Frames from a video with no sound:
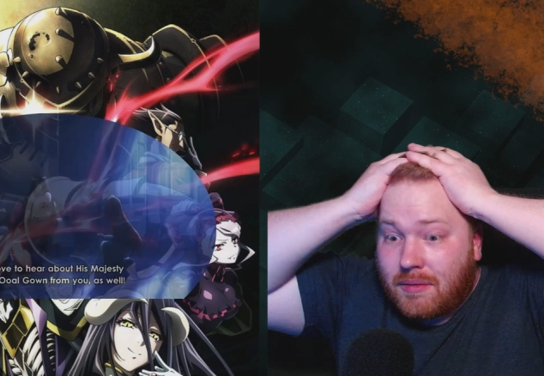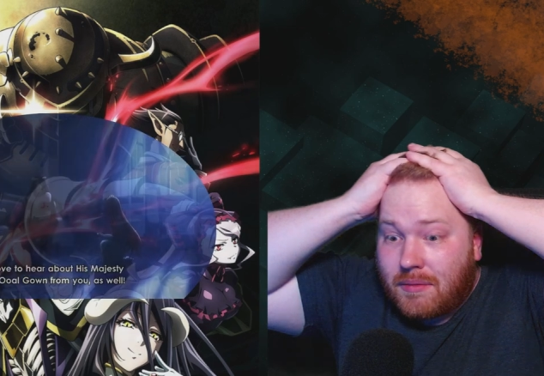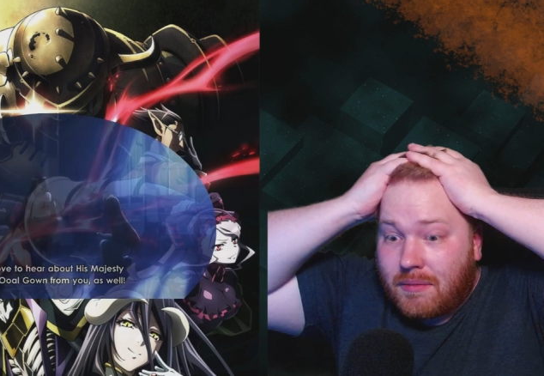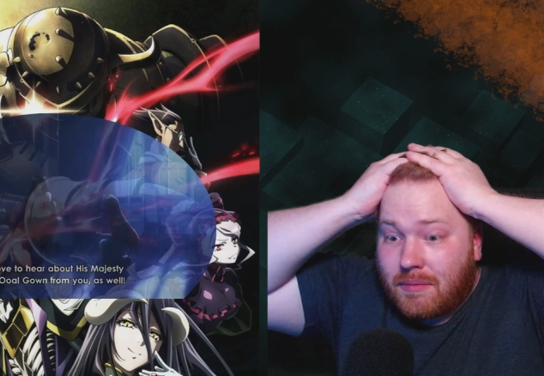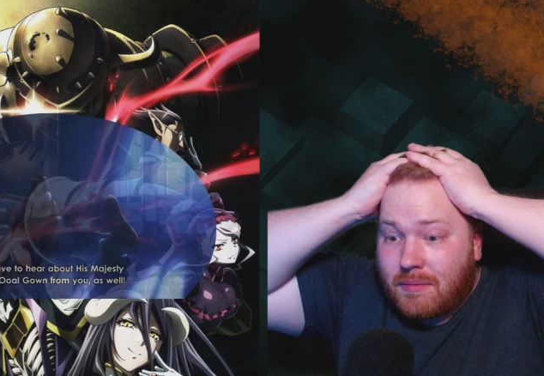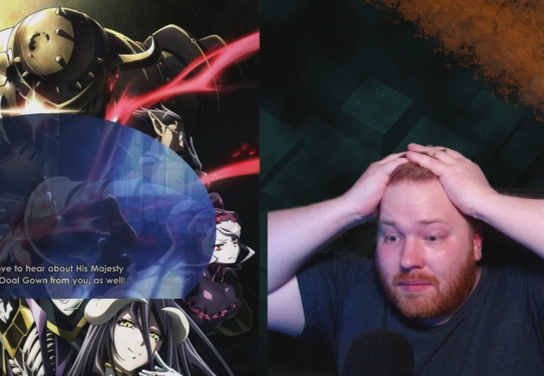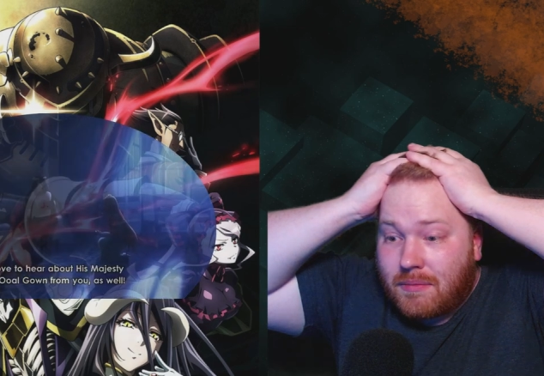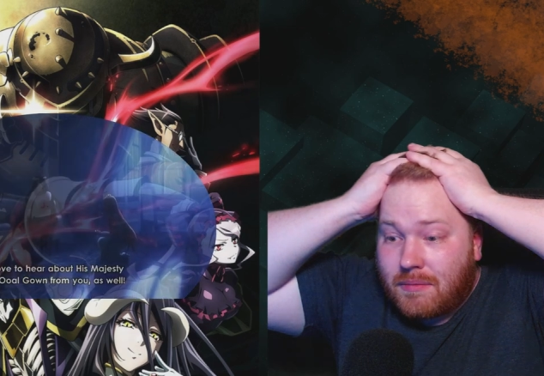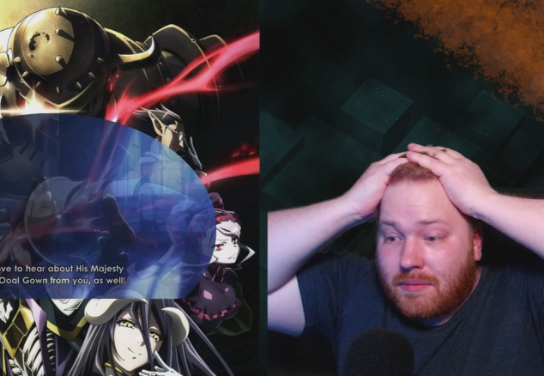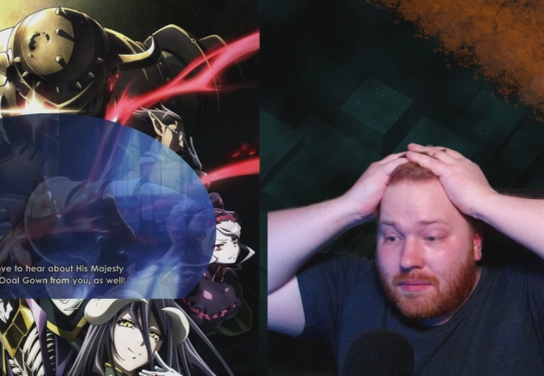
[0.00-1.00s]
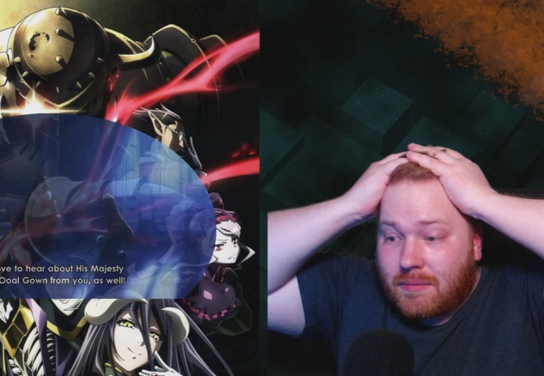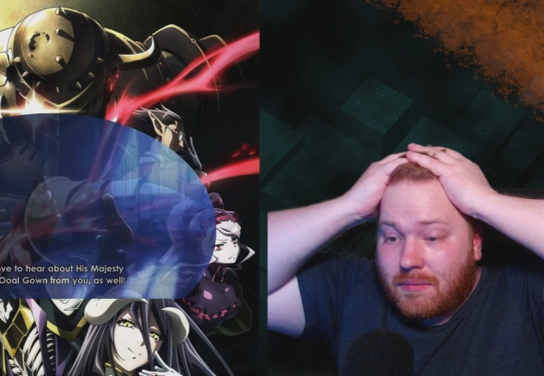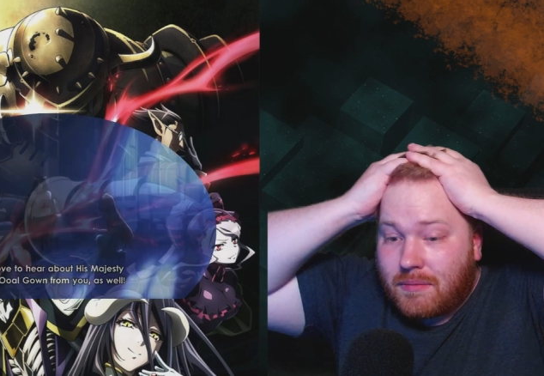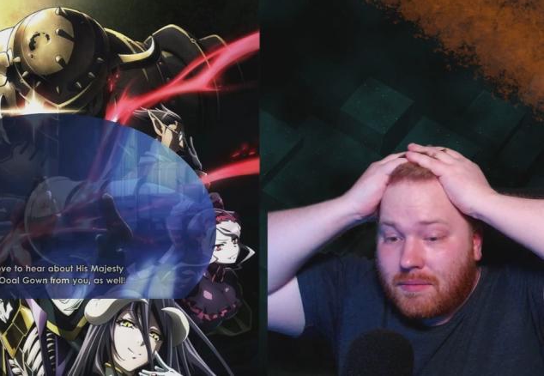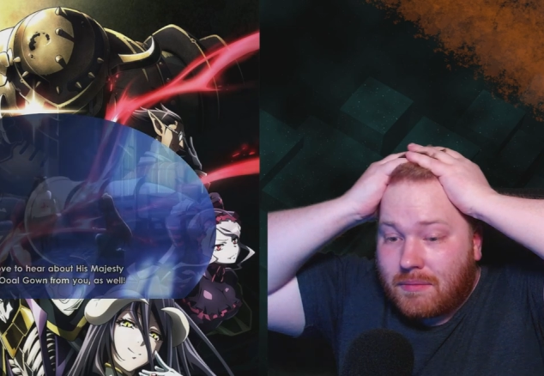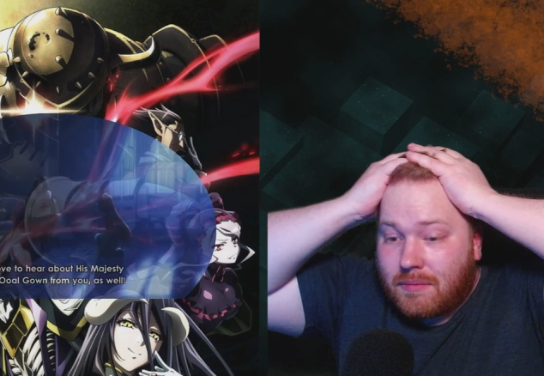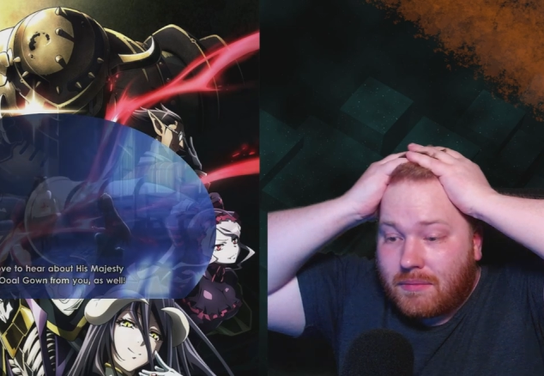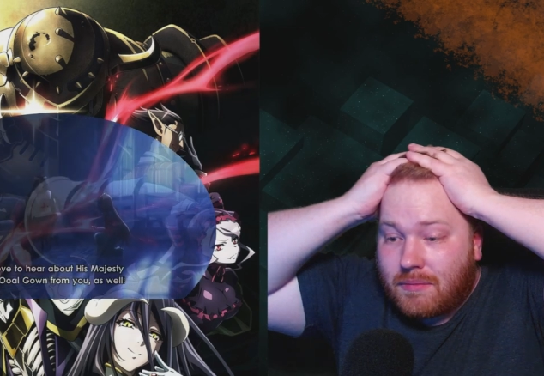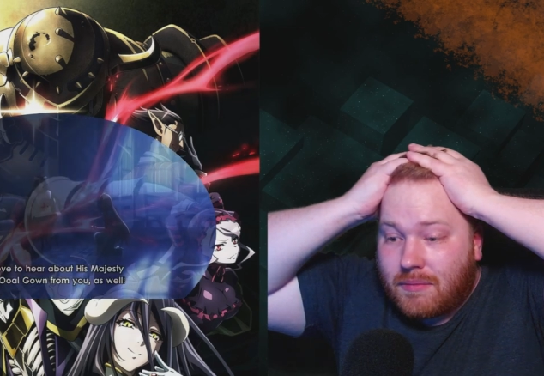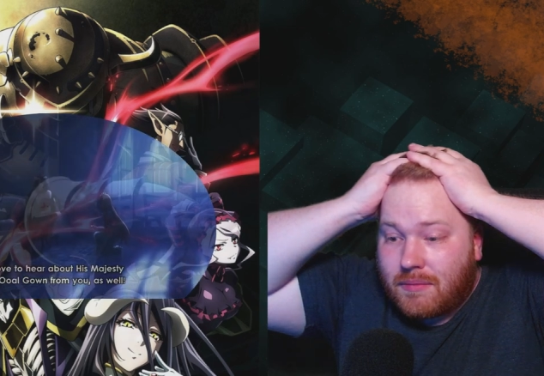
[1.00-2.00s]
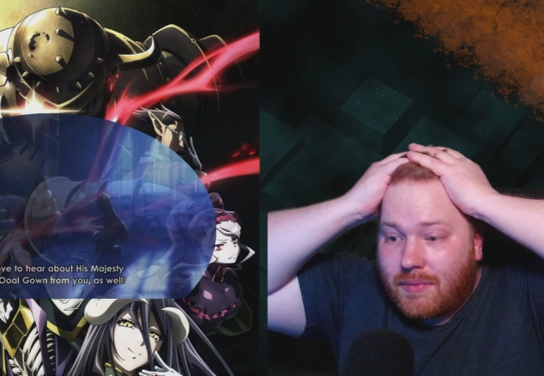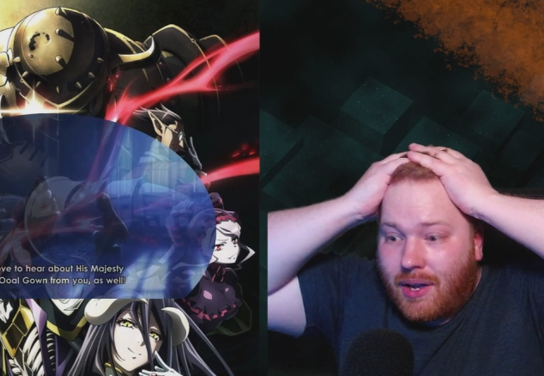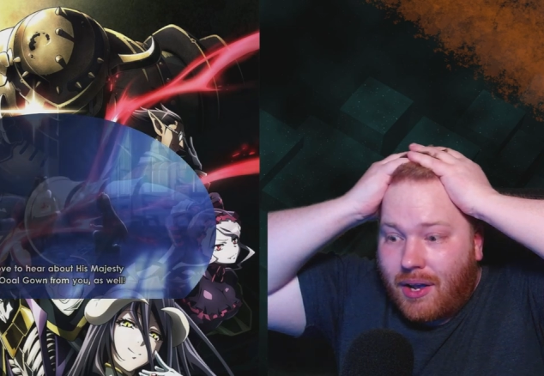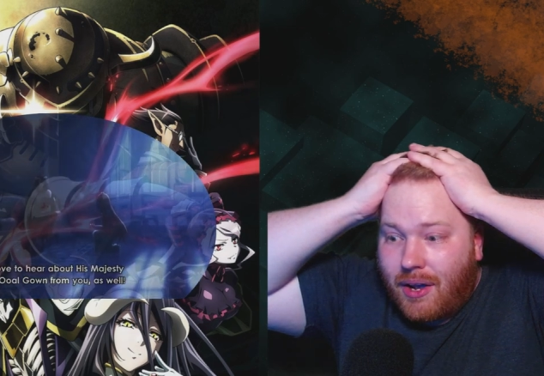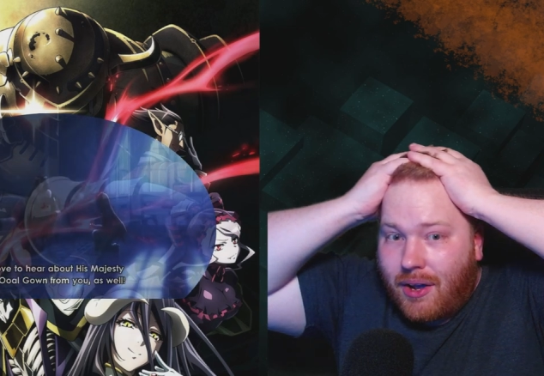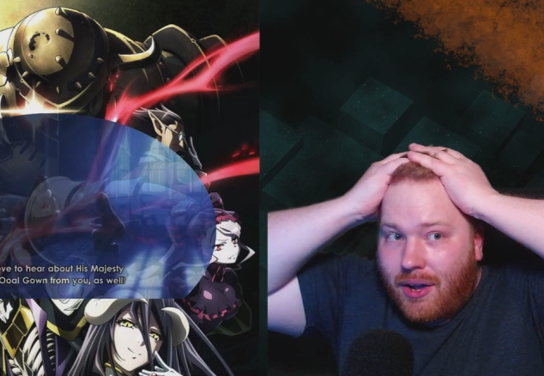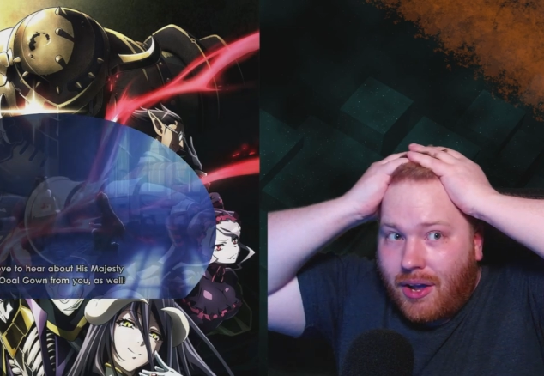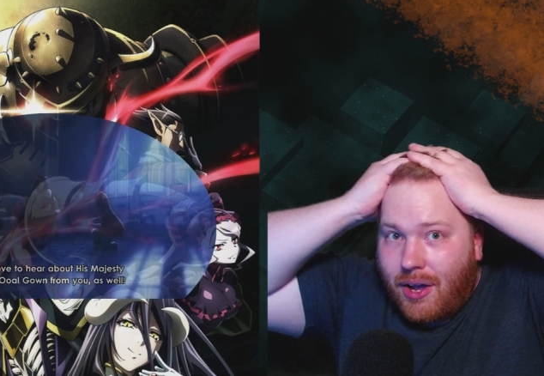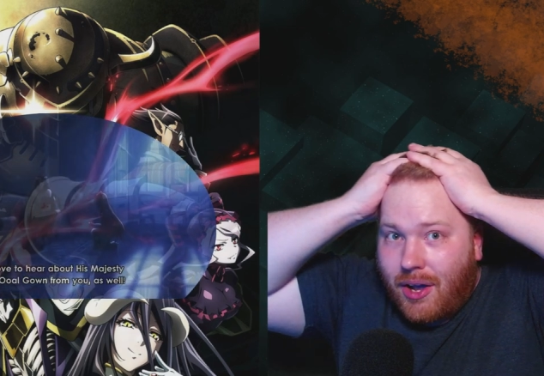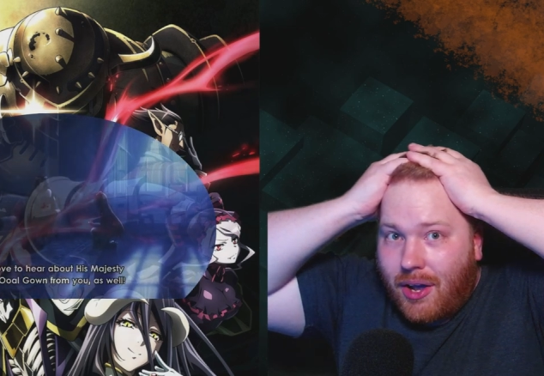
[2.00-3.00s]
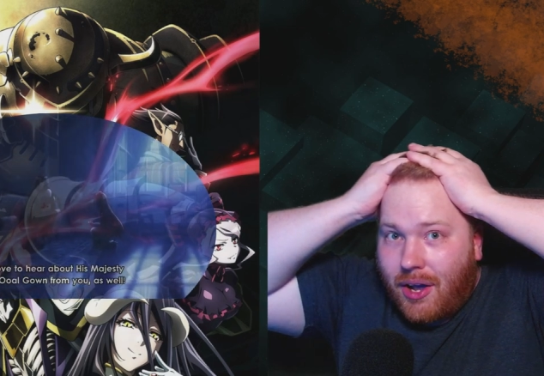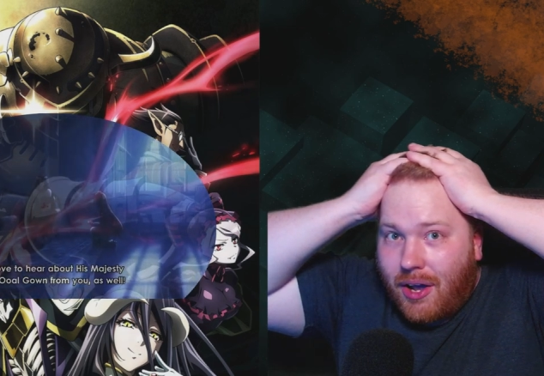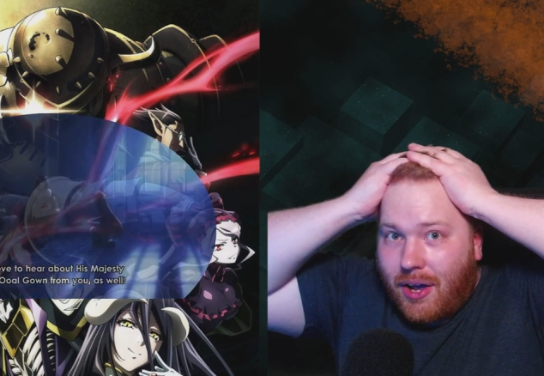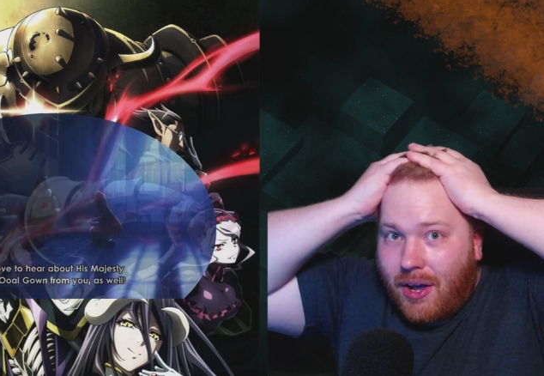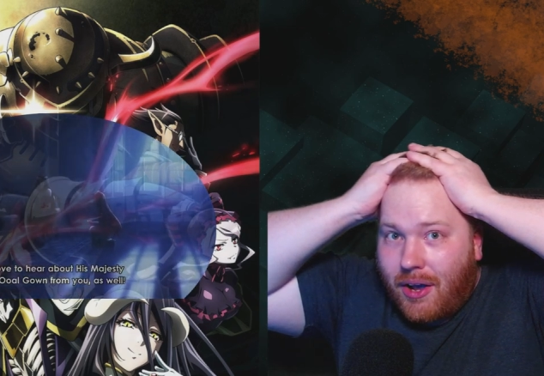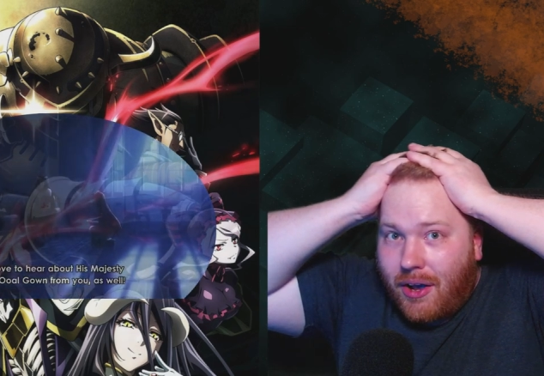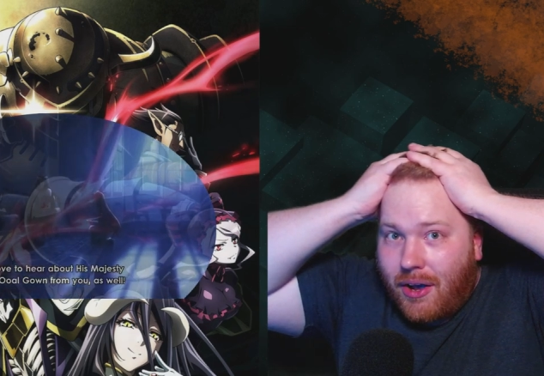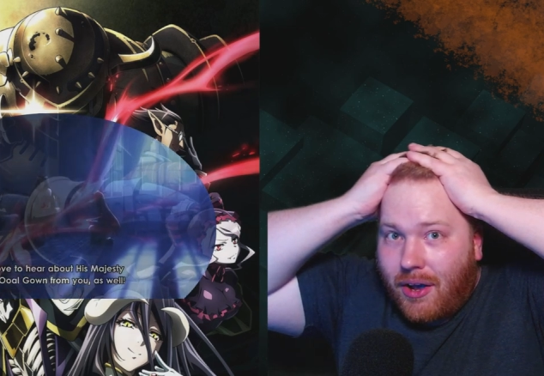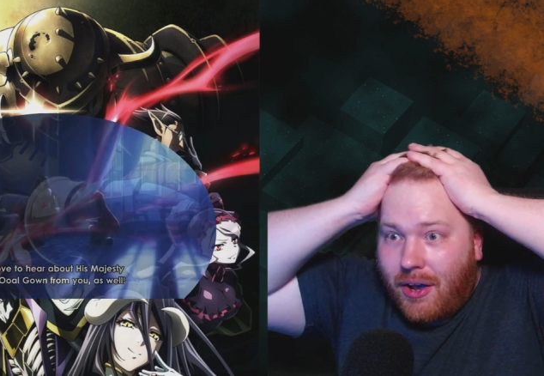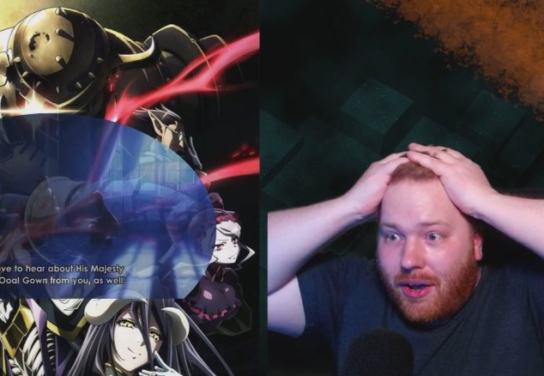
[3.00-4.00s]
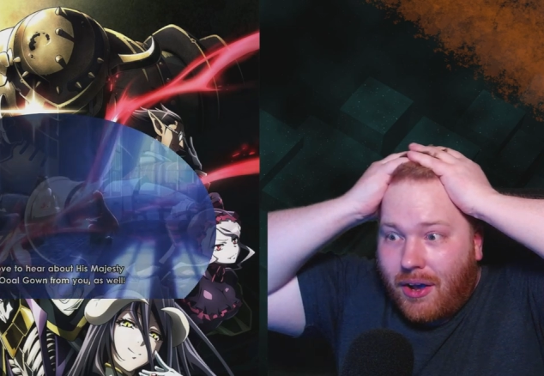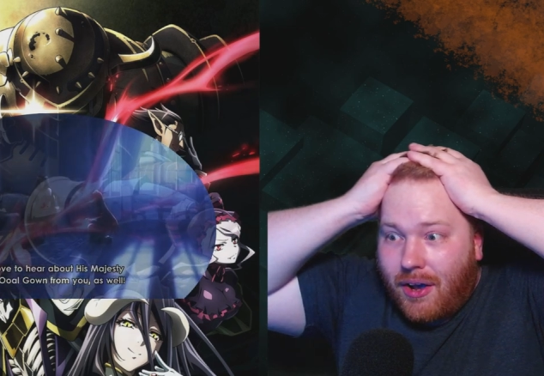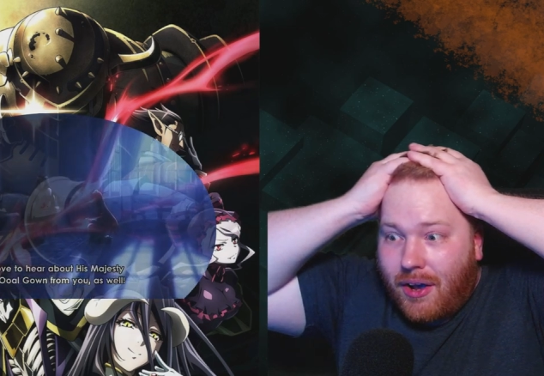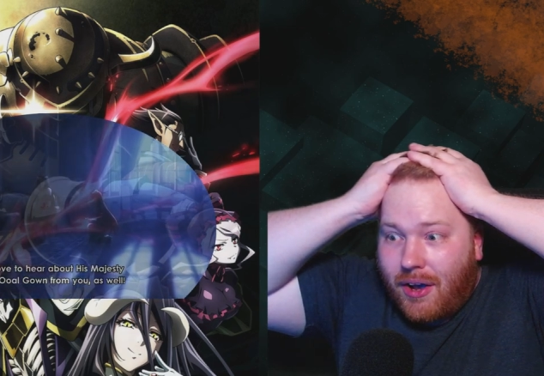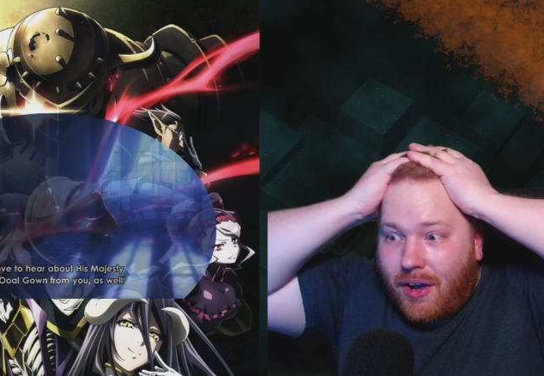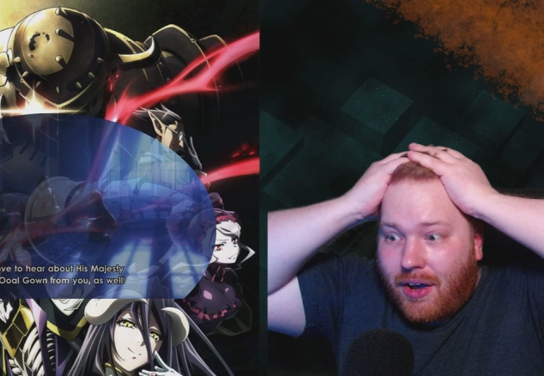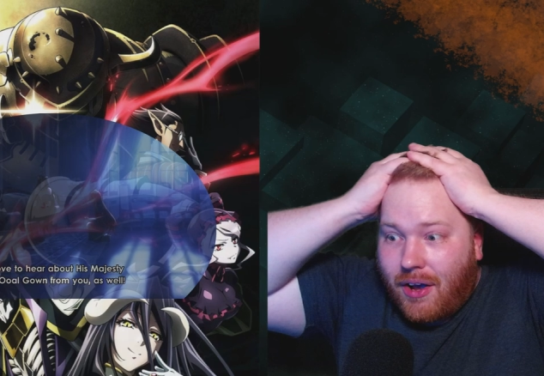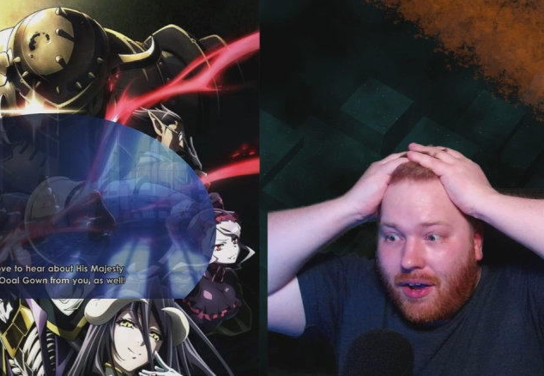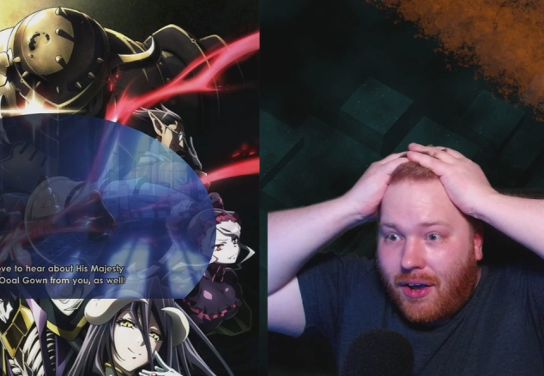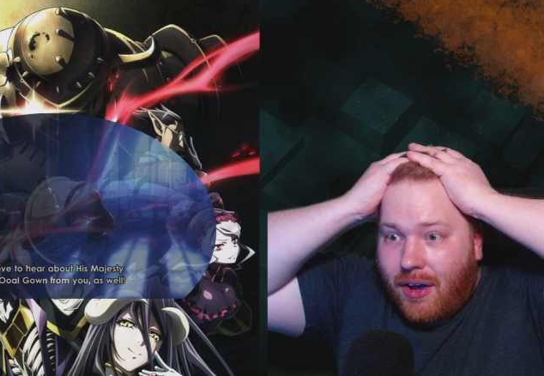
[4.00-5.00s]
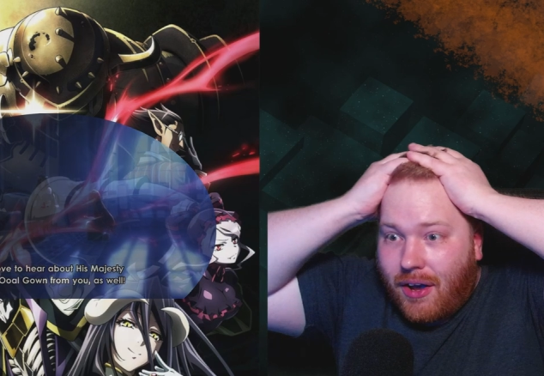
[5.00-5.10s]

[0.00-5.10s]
(silence)